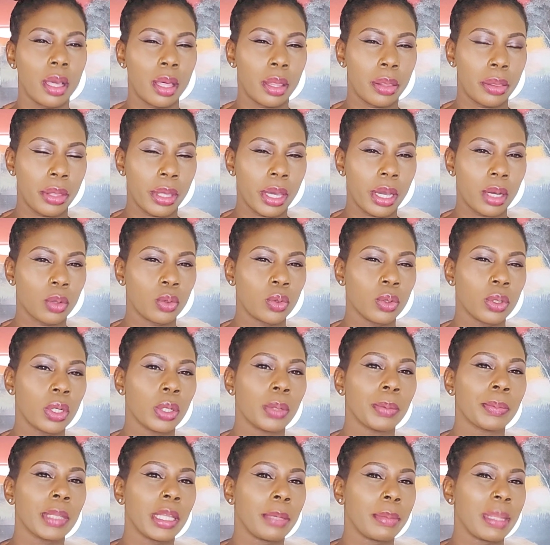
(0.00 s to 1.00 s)
They are all
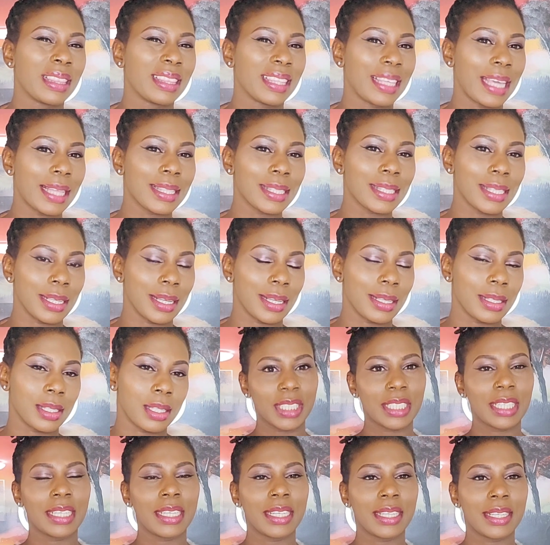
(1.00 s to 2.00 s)
compliment getters.
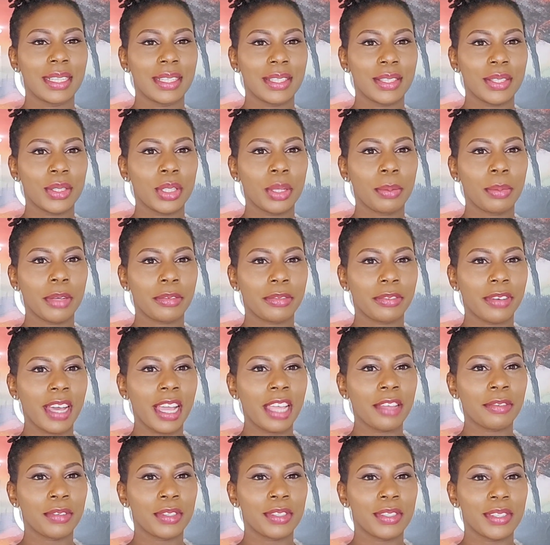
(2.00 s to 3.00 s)
So number
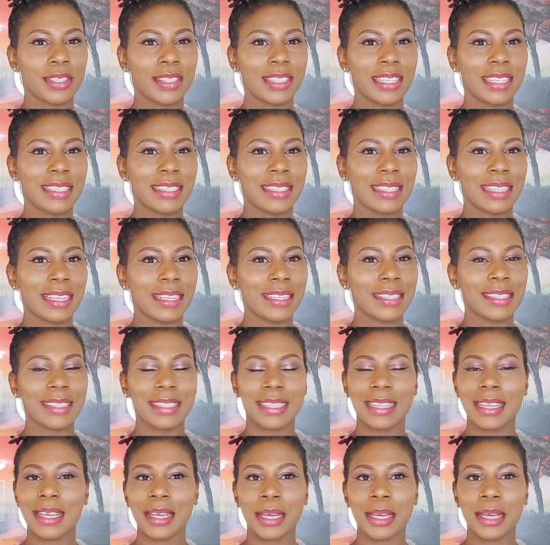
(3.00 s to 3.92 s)
5 onto this list,